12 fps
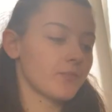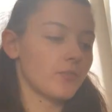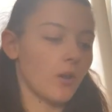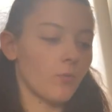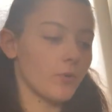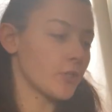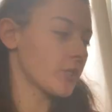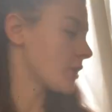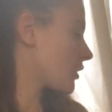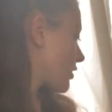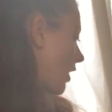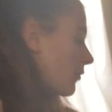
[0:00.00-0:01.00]
So we're just
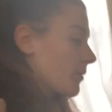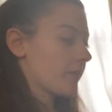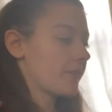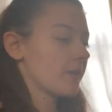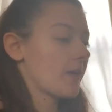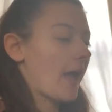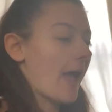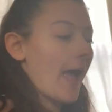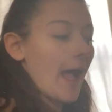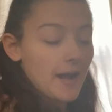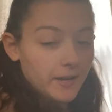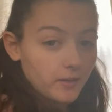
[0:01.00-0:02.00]
going to start with
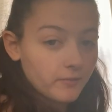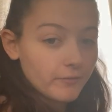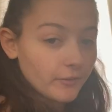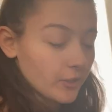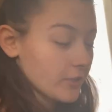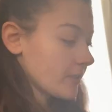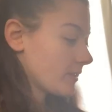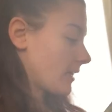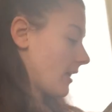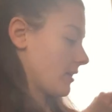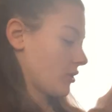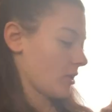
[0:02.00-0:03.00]
adding first,
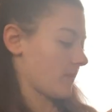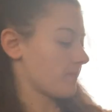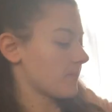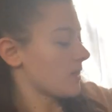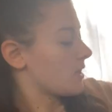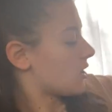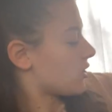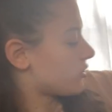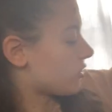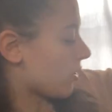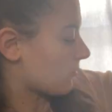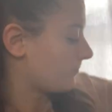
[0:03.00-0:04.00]
addition. So,